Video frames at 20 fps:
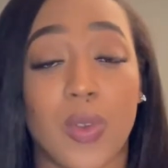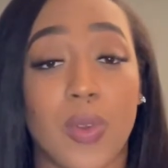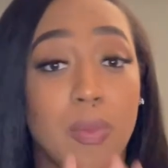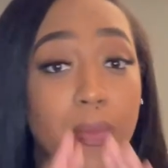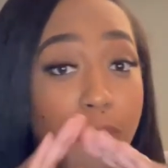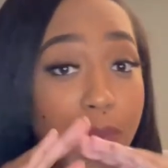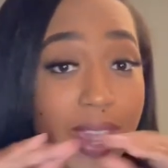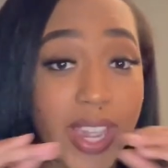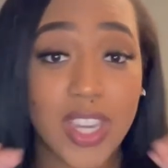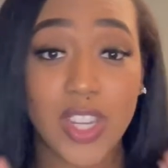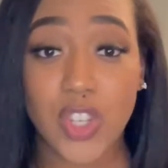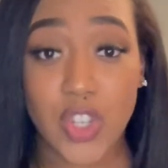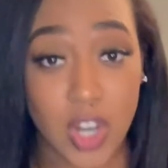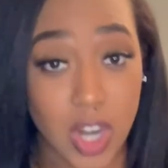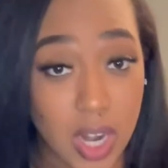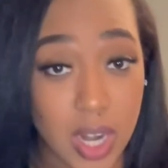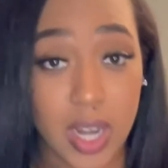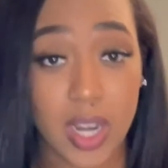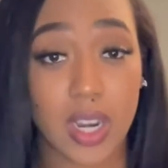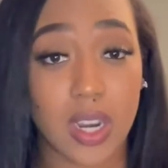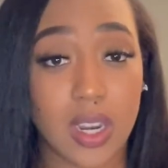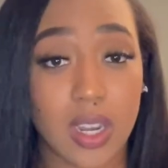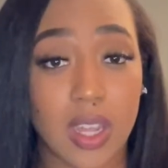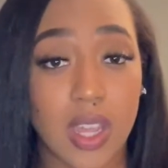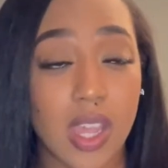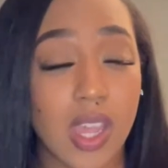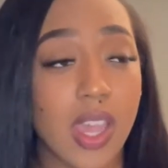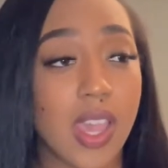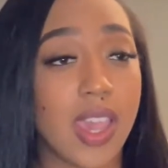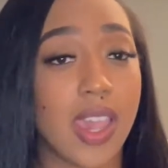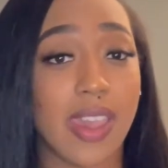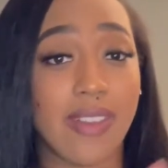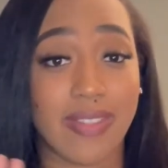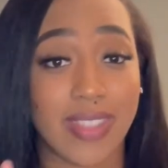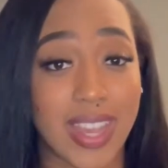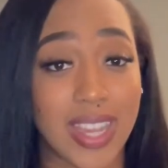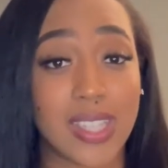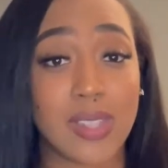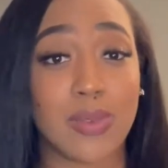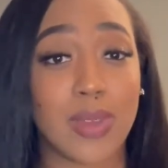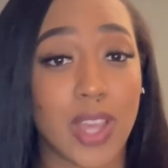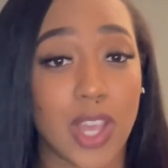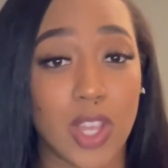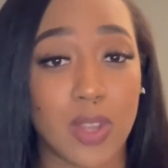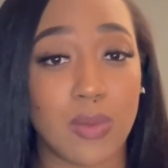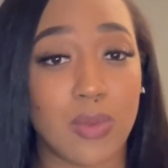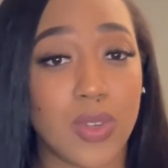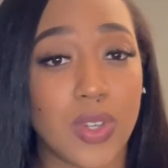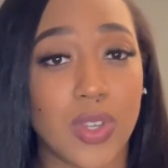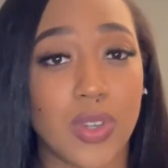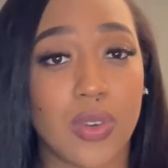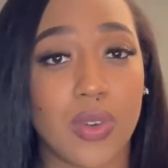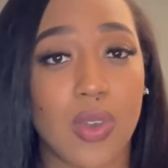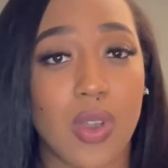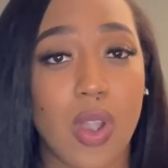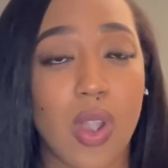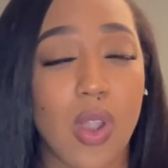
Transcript: Make a chart if that's what helps you.